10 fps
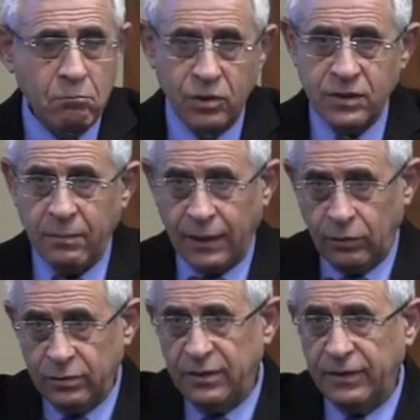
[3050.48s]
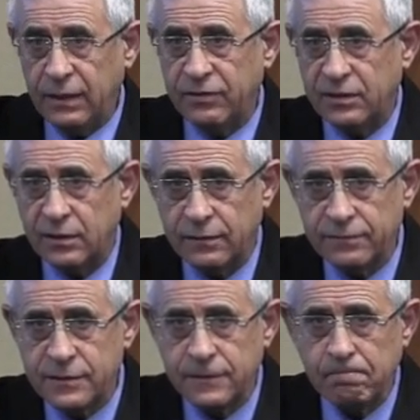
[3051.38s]
Muslim Brotherhood
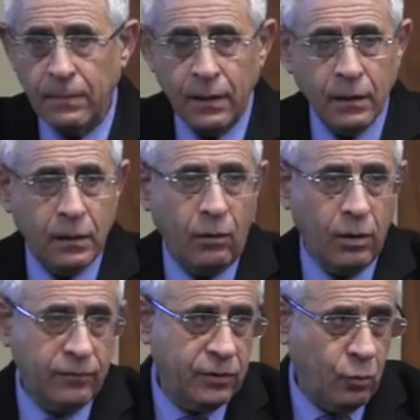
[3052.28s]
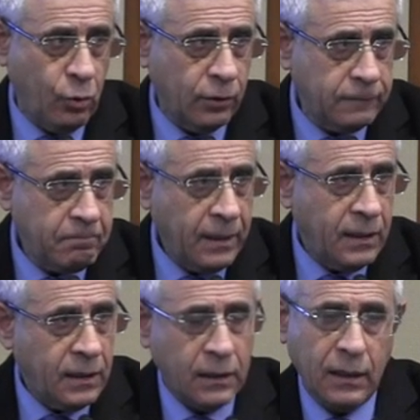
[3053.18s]
derivatives all over the world.
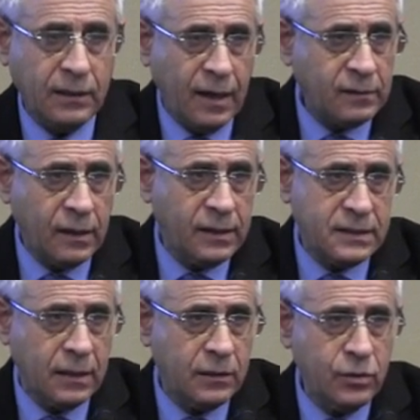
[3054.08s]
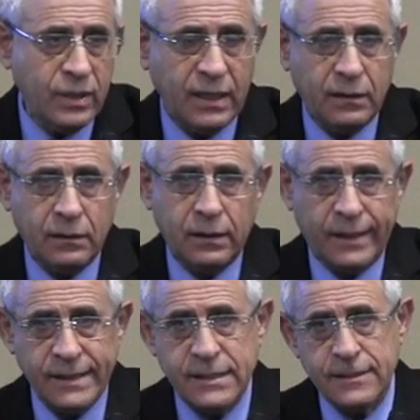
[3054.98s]
Qatar is a unique
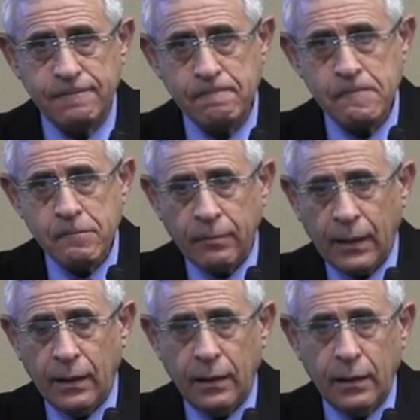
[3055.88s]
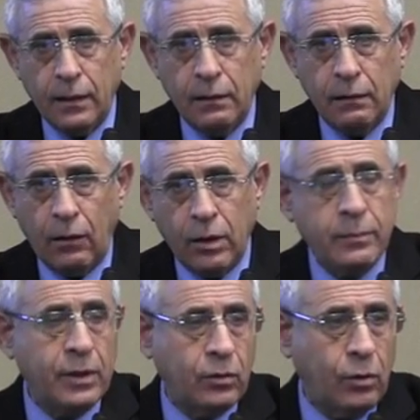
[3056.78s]
case,
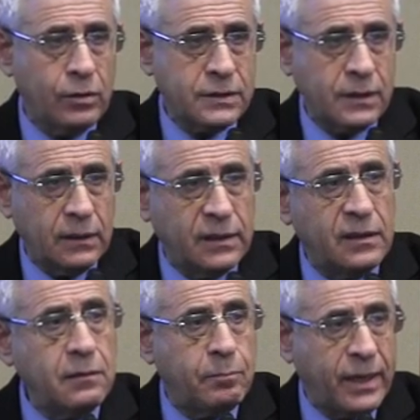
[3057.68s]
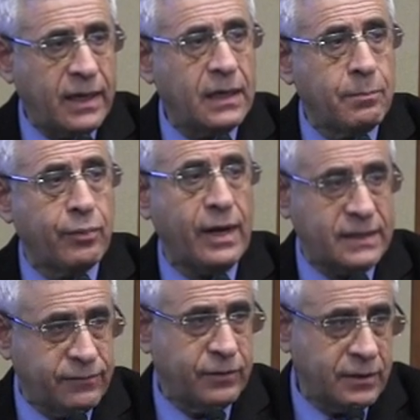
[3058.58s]
only because they didn't pay any
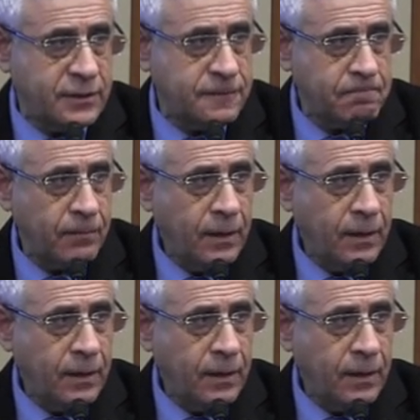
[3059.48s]
price for this.